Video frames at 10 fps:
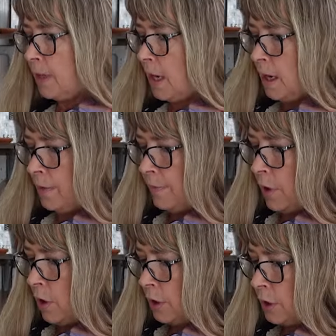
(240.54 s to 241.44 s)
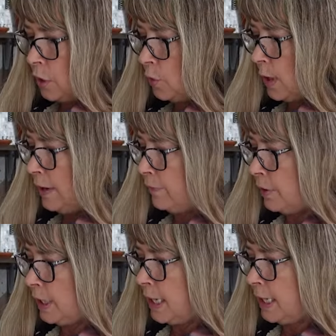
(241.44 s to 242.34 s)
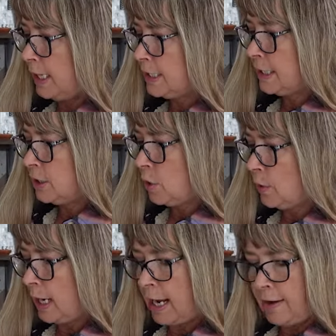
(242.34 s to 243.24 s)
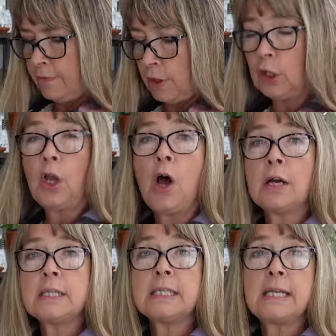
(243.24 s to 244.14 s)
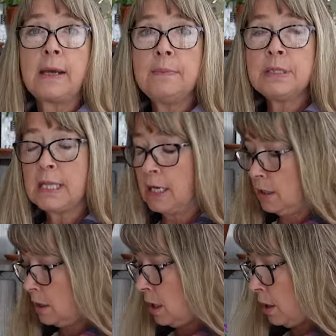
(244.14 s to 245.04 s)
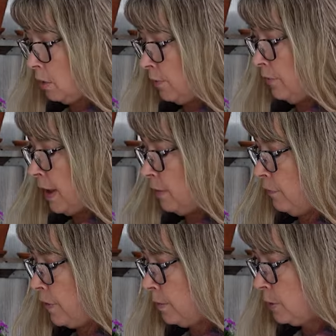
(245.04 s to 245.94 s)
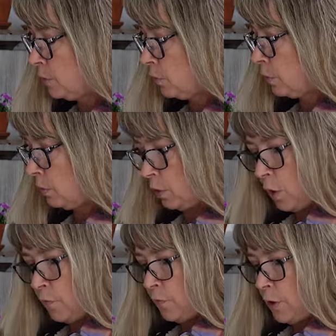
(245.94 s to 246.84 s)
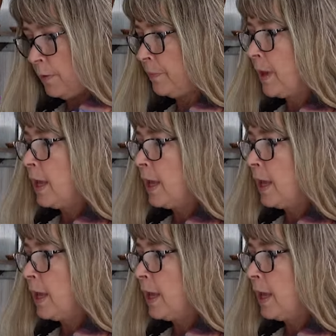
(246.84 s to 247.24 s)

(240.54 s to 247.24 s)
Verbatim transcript: aren't great for cutting because they don't have the long stems that flower farmers go for.